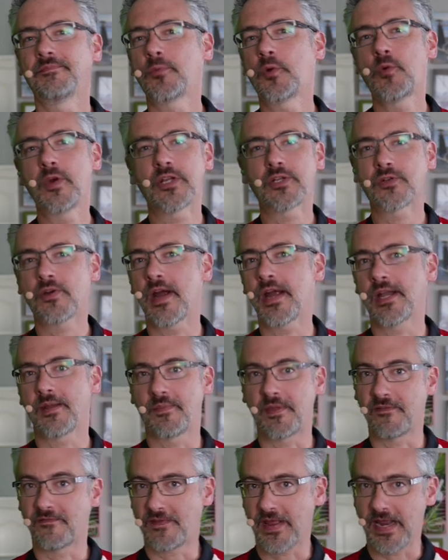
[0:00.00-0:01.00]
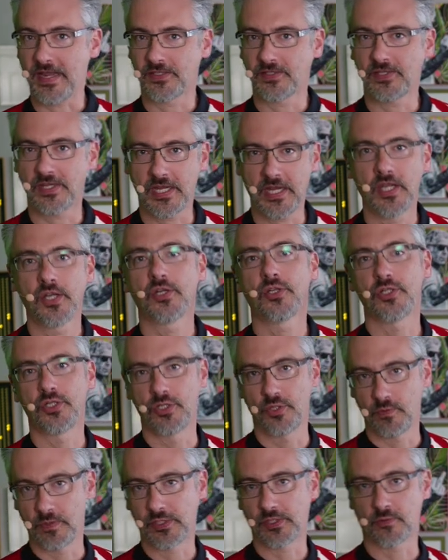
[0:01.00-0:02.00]
quit trying to be fancy.
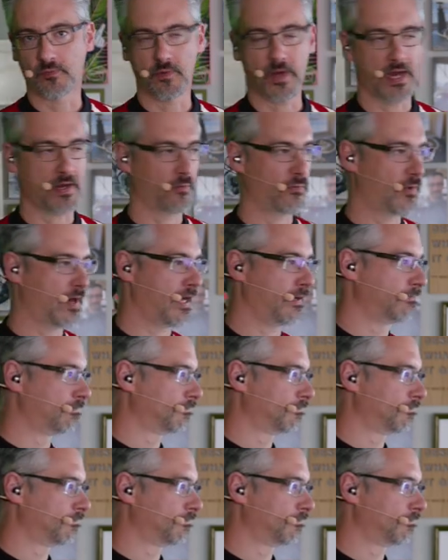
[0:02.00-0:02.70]
Do it the right way.